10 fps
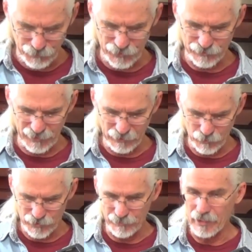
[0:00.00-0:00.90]
put his money
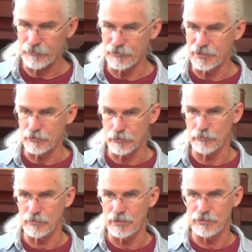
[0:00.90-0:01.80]
where his mouth is. He
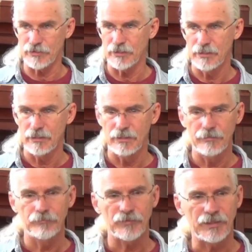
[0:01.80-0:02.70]
served his,
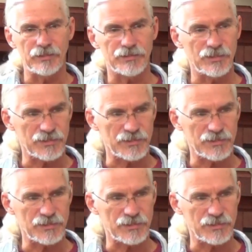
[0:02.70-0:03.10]
his